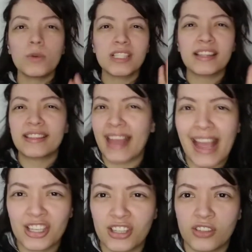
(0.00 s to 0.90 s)
was
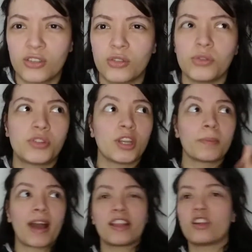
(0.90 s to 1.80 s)
attached to
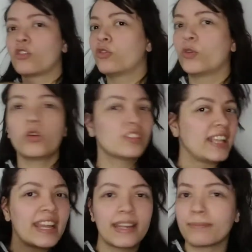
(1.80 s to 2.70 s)
some kind of
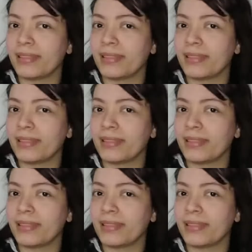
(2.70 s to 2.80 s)
rotating